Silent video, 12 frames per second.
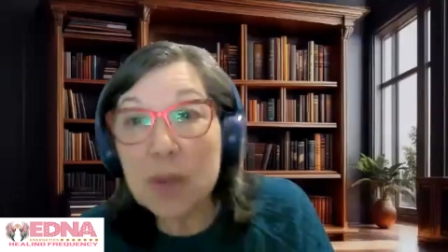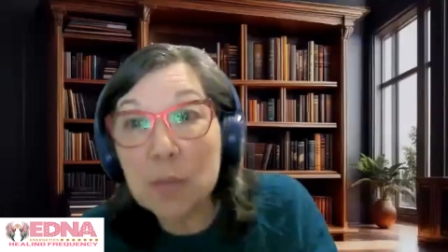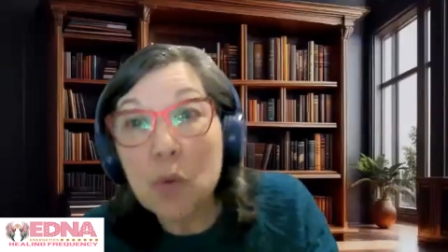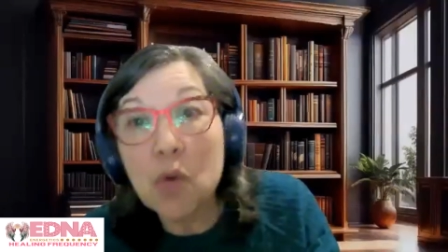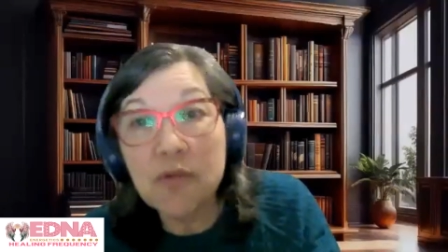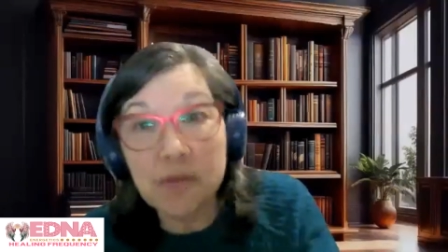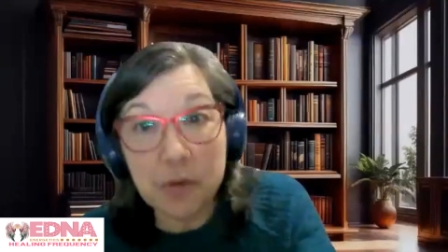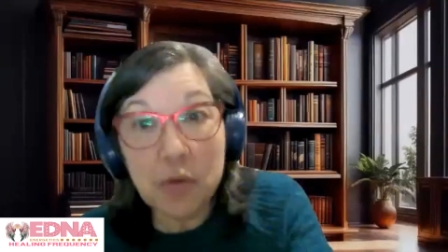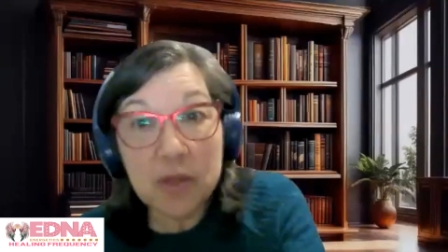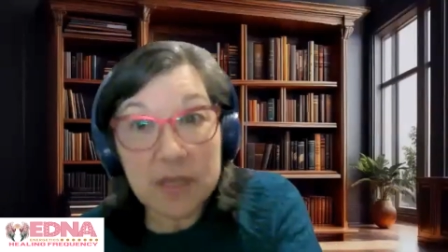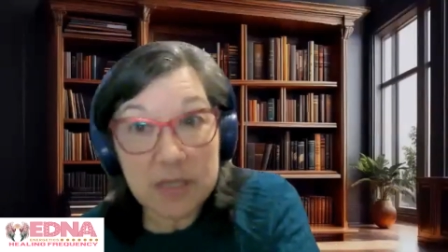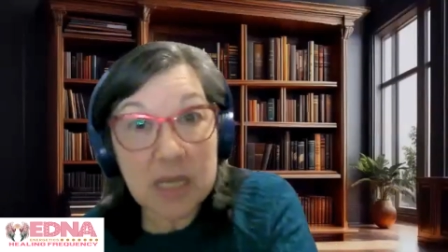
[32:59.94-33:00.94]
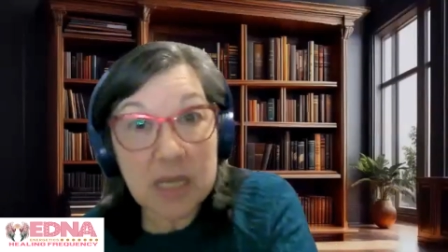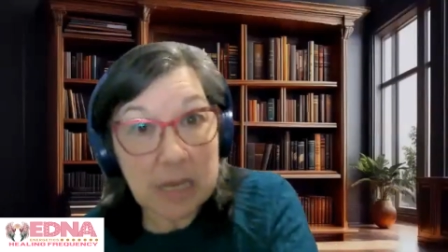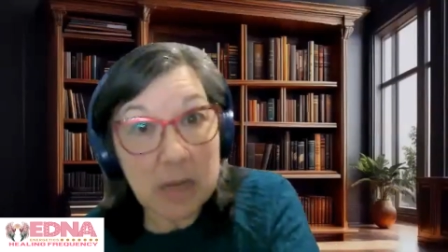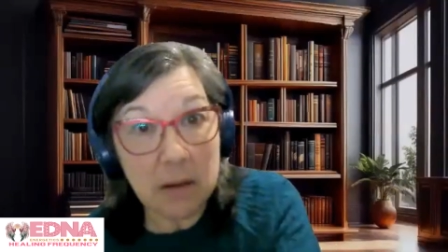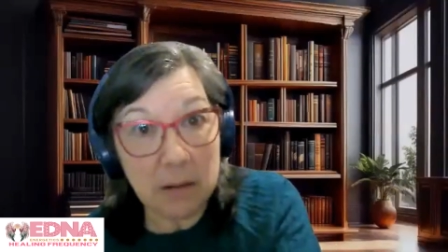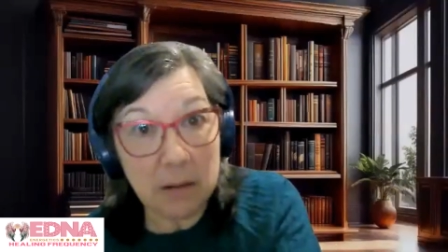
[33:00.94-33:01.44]
as we move through this
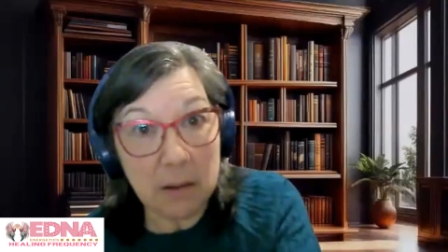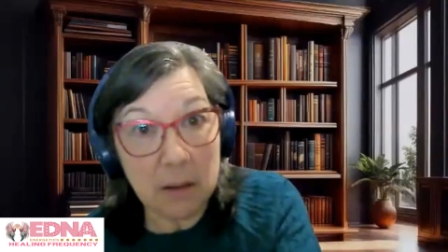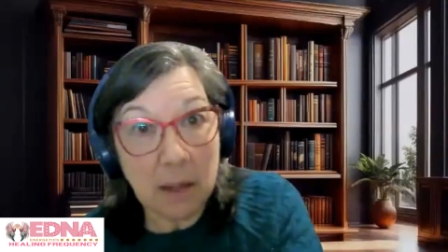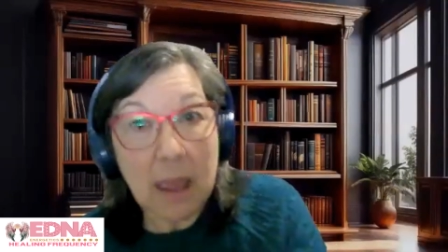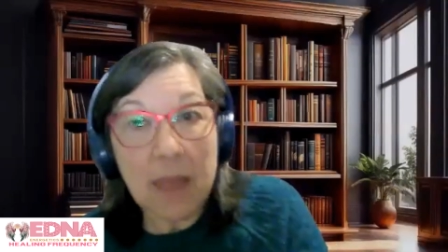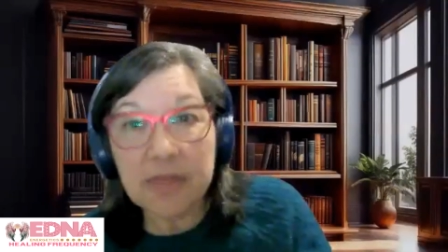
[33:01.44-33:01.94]
year,